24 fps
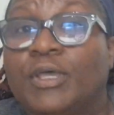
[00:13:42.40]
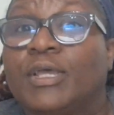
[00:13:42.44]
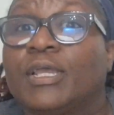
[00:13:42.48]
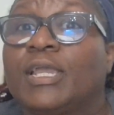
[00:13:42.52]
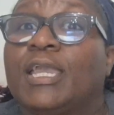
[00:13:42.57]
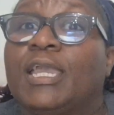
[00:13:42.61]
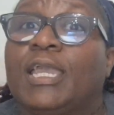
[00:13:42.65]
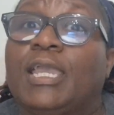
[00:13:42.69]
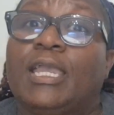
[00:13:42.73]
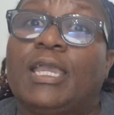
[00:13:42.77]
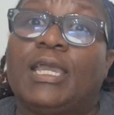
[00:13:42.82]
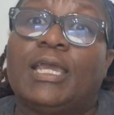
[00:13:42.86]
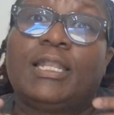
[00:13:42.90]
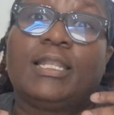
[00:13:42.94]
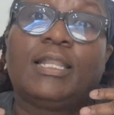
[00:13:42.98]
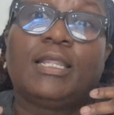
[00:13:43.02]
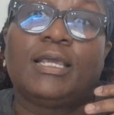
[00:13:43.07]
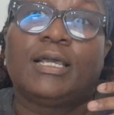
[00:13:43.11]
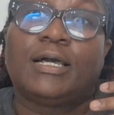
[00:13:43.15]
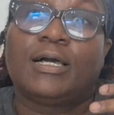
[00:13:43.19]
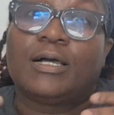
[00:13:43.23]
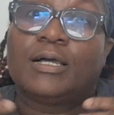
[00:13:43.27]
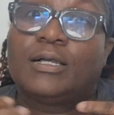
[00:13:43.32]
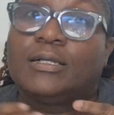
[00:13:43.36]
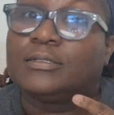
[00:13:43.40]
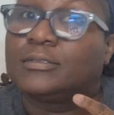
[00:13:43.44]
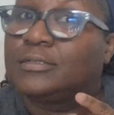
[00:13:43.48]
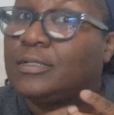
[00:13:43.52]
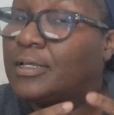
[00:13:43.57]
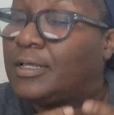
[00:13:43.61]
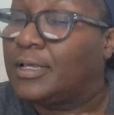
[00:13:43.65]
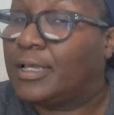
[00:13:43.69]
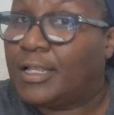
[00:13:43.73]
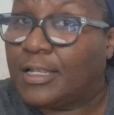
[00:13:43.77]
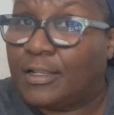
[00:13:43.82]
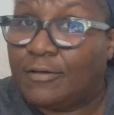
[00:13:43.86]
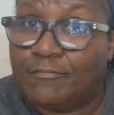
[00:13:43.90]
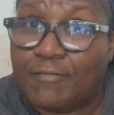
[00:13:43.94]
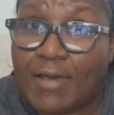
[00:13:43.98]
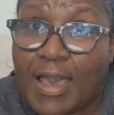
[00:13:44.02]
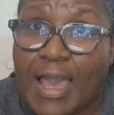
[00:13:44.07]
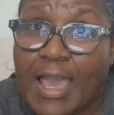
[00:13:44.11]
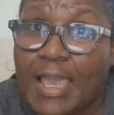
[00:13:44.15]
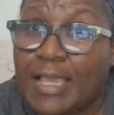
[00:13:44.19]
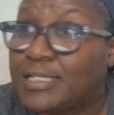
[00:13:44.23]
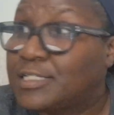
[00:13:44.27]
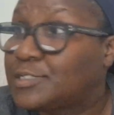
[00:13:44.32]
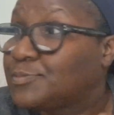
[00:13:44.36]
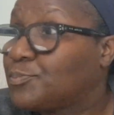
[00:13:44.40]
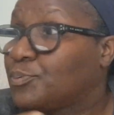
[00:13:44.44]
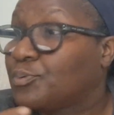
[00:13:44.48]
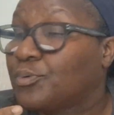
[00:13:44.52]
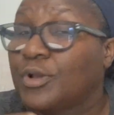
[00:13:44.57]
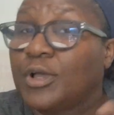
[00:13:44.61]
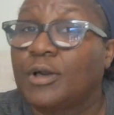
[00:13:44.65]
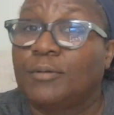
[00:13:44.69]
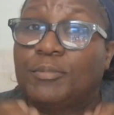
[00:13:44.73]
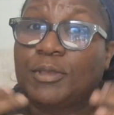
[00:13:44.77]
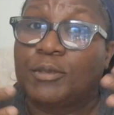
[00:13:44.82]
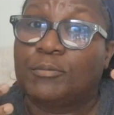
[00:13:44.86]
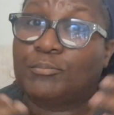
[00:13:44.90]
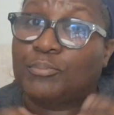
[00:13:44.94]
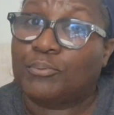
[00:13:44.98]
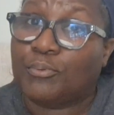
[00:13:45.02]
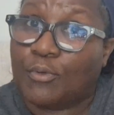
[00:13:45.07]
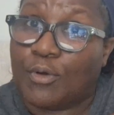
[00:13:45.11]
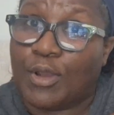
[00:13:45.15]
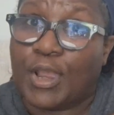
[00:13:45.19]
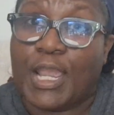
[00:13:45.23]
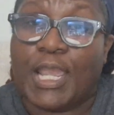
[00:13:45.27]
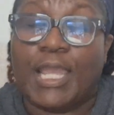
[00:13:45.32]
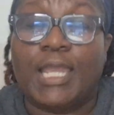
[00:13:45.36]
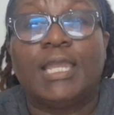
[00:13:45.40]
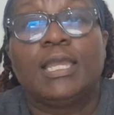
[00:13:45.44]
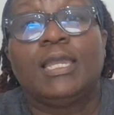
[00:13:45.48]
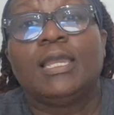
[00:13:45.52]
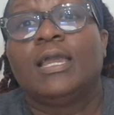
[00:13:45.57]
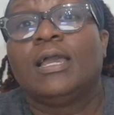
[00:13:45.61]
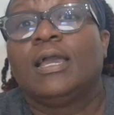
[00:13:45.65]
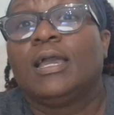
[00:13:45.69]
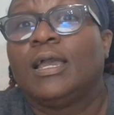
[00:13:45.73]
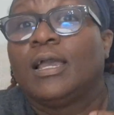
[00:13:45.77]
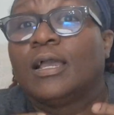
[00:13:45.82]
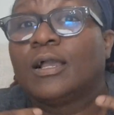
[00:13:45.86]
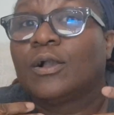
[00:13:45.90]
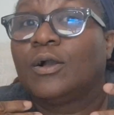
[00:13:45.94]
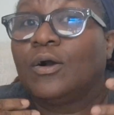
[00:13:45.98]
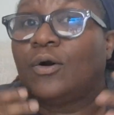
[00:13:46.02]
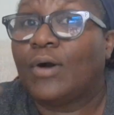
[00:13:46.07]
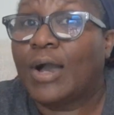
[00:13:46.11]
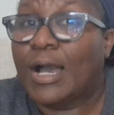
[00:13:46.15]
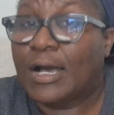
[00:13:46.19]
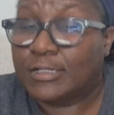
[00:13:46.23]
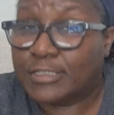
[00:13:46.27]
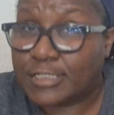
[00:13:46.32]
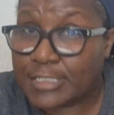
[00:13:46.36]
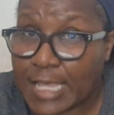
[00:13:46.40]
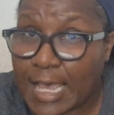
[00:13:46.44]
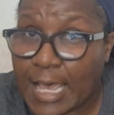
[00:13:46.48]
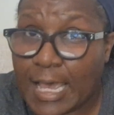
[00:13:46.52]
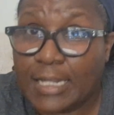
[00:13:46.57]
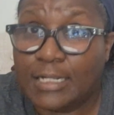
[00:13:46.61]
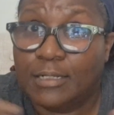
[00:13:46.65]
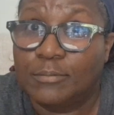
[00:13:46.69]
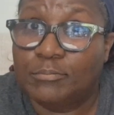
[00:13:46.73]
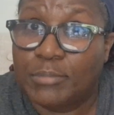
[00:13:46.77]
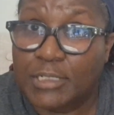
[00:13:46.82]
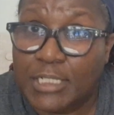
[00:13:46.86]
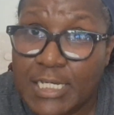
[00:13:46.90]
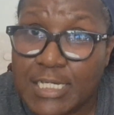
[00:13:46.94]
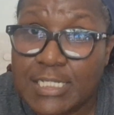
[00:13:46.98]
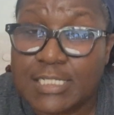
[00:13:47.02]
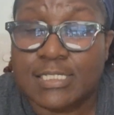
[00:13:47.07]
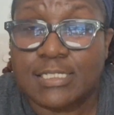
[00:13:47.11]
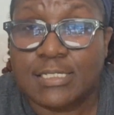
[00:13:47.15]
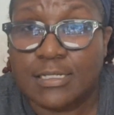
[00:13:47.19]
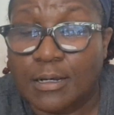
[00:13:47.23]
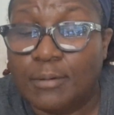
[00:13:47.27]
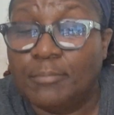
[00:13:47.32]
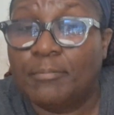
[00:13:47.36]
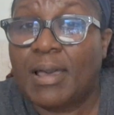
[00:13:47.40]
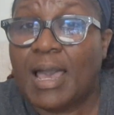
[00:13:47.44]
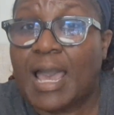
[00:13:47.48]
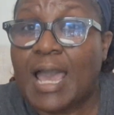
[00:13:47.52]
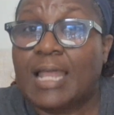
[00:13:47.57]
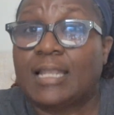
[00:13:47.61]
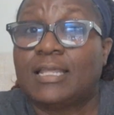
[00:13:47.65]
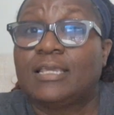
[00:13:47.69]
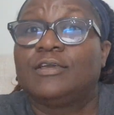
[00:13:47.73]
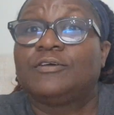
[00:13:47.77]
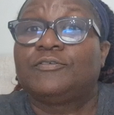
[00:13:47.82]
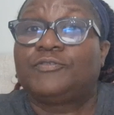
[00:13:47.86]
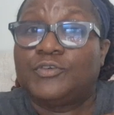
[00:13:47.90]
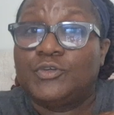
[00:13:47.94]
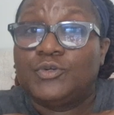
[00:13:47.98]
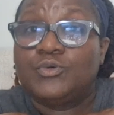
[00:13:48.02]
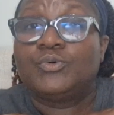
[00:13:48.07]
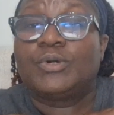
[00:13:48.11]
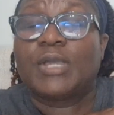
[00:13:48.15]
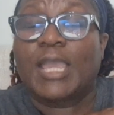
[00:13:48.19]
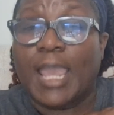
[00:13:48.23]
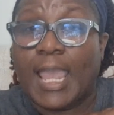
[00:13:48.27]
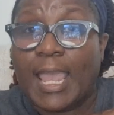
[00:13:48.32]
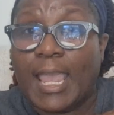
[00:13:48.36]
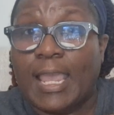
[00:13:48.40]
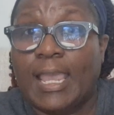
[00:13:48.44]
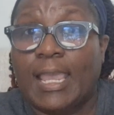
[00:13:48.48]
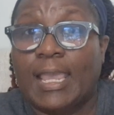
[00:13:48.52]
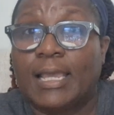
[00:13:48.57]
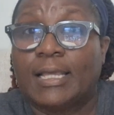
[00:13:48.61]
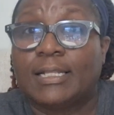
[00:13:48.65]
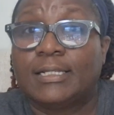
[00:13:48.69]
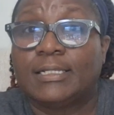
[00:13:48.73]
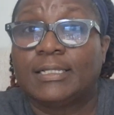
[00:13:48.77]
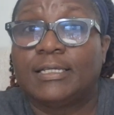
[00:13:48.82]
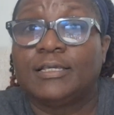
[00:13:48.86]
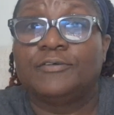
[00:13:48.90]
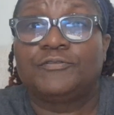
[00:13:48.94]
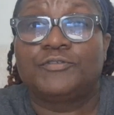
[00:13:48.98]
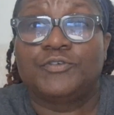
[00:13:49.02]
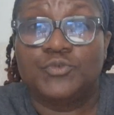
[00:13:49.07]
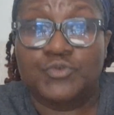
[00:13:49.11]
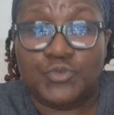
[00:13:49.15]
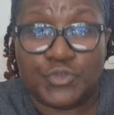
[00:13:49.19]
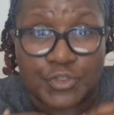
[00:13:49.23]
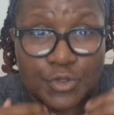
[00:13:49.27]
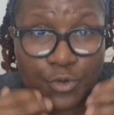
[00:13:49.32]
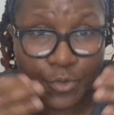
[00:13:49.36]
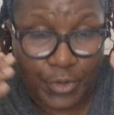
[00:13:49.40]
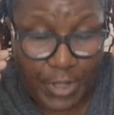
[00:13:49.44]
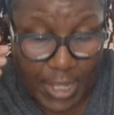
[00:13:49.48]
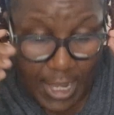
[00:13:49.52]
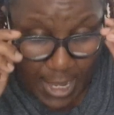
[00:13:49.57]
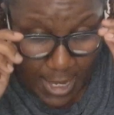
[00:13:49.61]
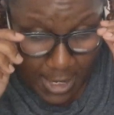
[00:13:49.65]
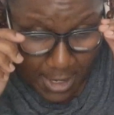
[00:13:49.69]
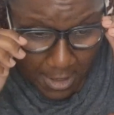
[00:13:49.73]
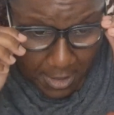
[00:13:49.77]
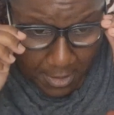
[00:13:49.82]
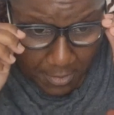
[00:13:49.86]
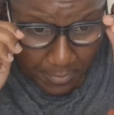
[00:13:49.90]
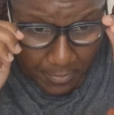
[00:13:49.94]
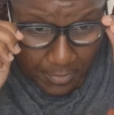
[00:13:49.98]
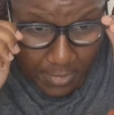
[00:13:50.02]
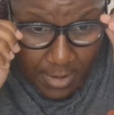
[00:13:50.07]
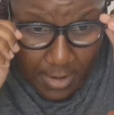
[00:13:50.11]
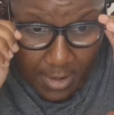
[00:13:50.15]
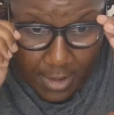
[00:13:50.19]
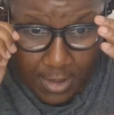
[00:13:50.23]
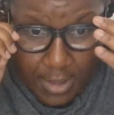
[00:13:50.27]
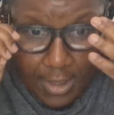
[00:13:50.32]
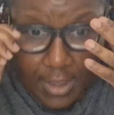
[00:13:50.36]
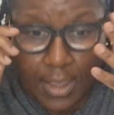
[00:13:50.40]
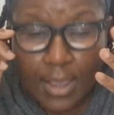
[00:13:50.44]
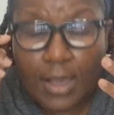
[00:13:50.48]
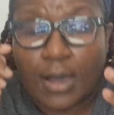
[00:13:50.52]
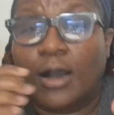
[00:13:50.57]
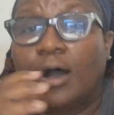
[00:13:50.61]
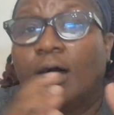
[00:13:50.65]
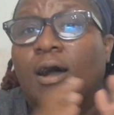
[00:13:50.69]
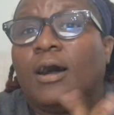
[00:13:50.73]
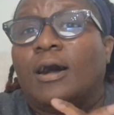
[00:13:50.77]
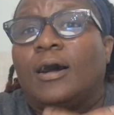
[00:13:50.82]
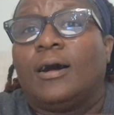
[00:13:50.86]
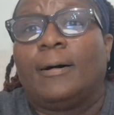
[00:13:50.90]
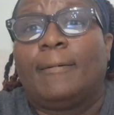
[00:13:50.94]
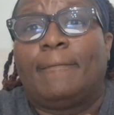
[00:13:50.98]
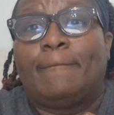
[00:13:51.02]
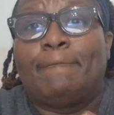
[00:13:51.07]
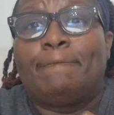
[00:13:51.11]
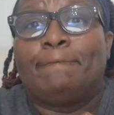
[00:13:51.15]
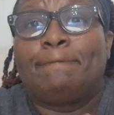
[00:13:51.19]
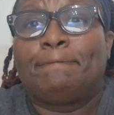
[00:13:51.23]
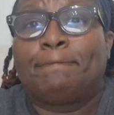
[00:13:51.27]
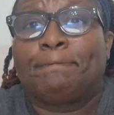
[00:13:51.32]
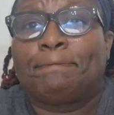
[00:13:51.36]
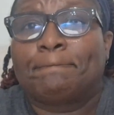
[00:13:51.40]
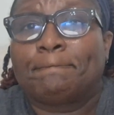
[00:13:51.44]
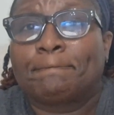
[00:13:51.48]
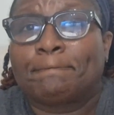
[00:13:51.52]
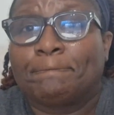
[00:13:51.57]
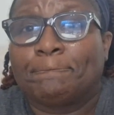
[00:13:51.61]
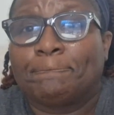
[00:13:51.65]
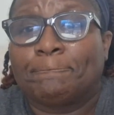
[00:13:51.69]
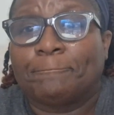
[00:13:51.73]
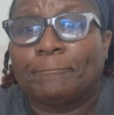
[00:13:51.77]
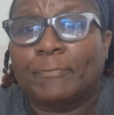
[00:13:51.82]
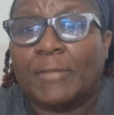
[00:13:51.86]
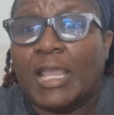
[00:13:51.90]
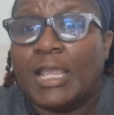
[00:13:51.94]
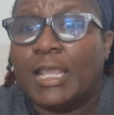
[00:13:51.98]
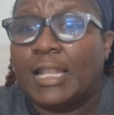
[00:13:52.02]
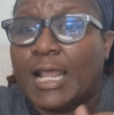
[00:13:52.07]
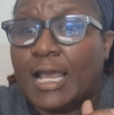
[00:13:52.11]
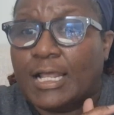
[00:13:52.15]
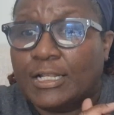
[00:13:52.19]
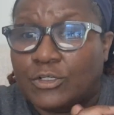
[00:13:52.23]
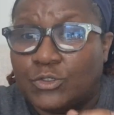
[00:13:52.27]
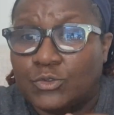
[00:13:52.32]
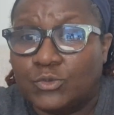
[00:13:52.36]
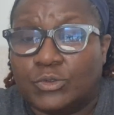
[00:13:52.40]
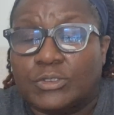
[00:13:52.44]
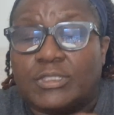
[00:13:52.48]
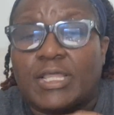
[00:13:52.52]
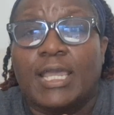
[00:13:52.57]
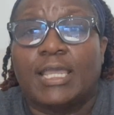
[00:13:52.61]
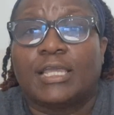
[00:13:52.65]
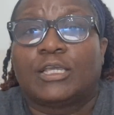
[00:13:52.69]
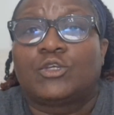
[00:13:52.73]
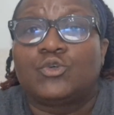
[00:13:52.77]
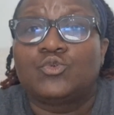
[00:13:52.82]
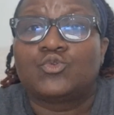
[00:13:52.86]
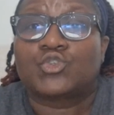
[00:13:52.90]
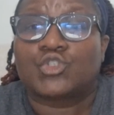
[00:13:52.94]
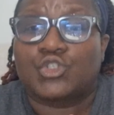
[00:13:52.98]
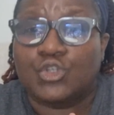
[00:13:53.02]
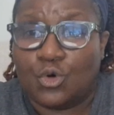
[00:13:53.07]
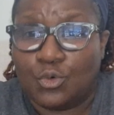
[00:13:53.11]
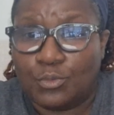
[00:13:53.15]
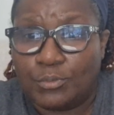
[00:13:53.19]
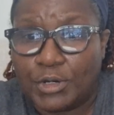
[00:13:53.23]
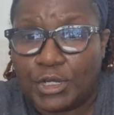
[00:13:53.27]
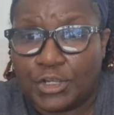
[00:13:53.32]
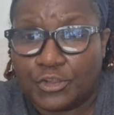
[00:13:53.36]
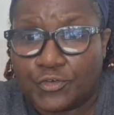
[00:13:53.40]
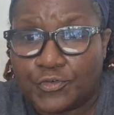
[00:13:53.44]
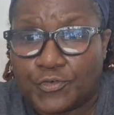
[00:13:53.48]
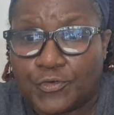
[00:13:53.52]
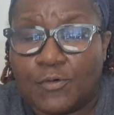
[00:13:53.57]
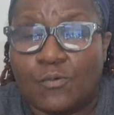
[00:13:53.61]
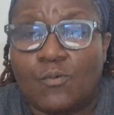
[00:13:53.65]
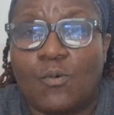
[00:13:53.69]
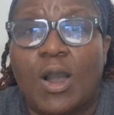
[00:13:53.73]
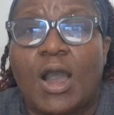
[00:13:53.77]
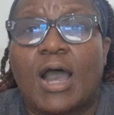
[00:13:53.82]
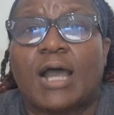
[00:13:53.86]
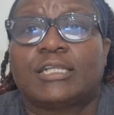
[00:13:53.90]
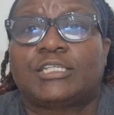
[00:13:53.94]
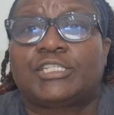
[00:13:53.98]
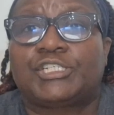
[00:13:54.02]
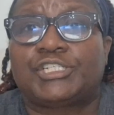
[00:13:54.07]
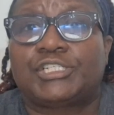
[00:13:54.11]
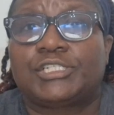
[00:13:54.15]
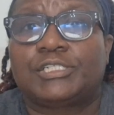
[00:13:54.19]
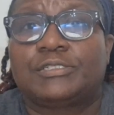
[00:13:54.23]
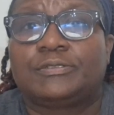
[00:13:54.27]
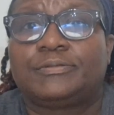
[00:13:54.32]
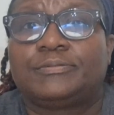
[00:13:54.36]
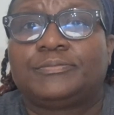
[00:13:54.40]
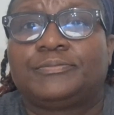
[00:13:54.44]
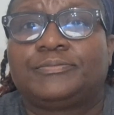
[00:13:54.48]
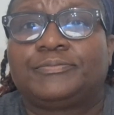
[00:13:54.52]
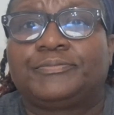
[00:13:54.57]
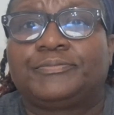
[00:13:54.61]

Again, an advice, prep and pray. Go outside and bless somebody if you can, if you so can. And I do thank you so much for watching.